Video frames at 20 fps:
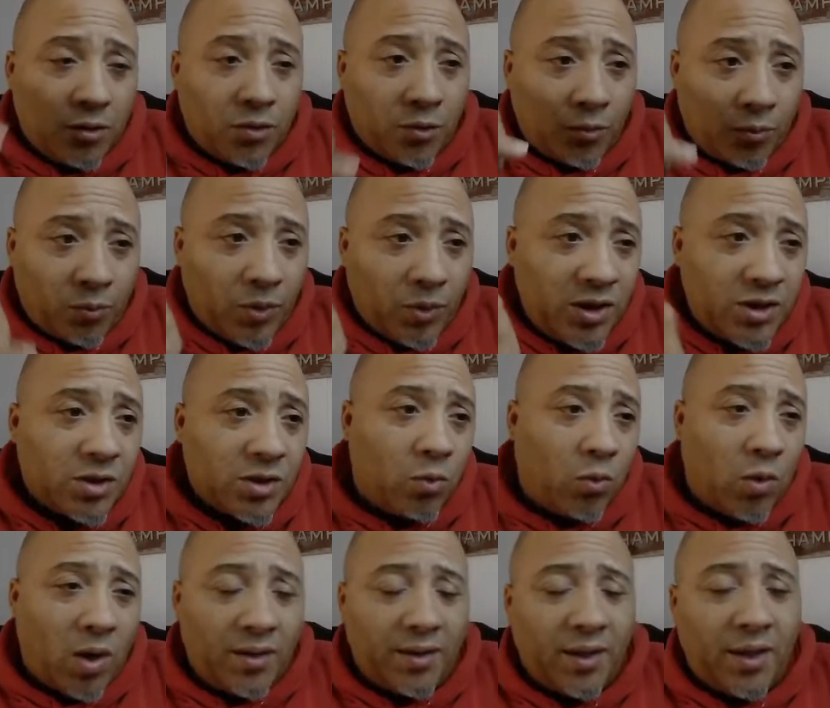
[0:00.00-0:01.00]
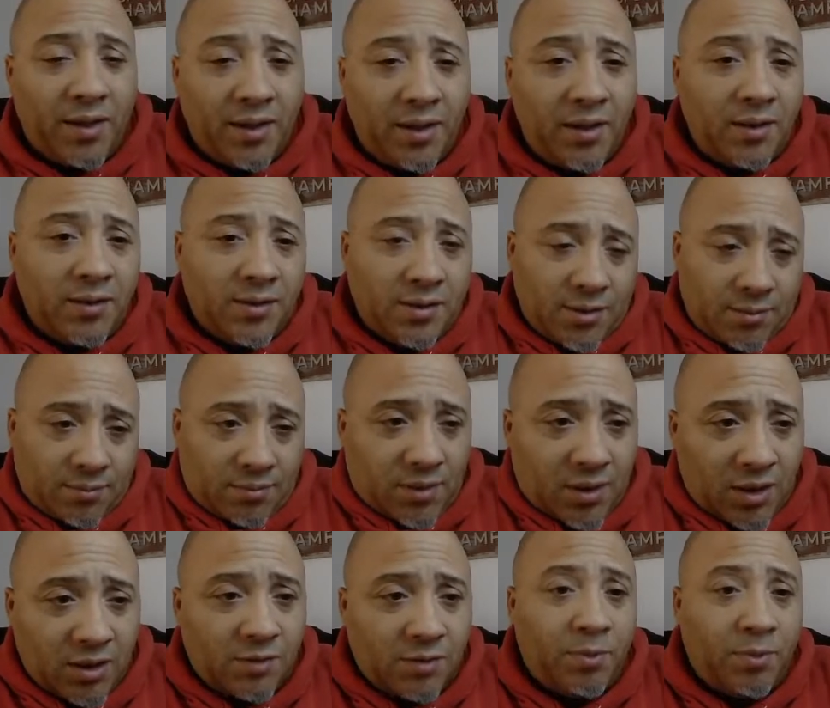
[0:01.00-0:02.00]
the reason why that is
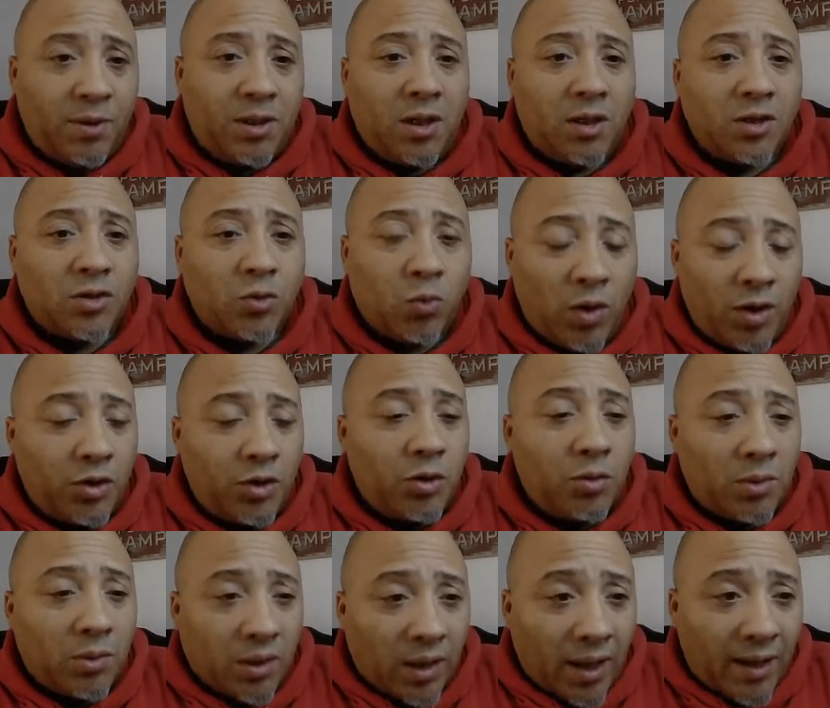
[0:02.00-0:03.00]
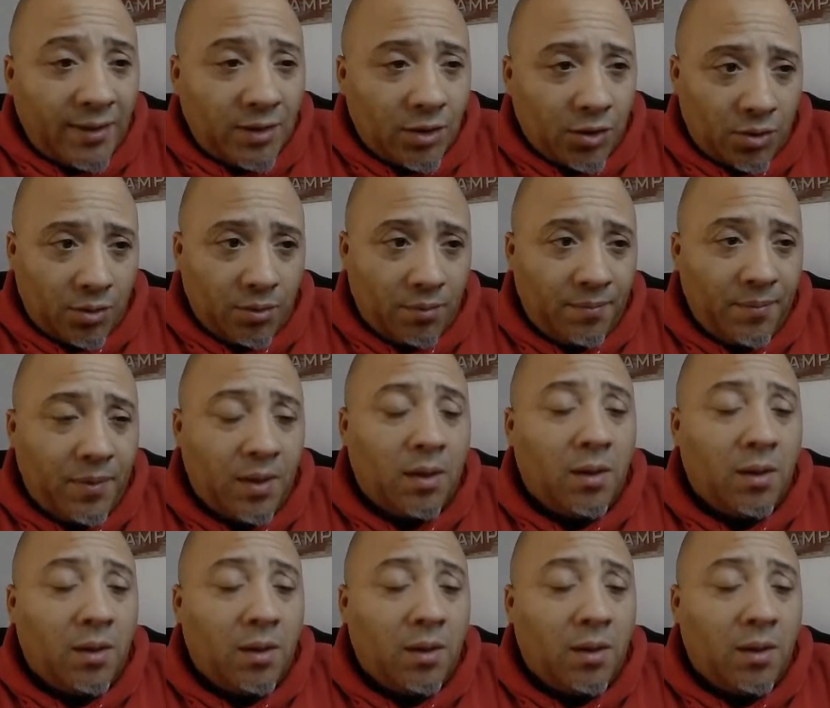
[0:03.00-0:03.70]
because what you'd like to do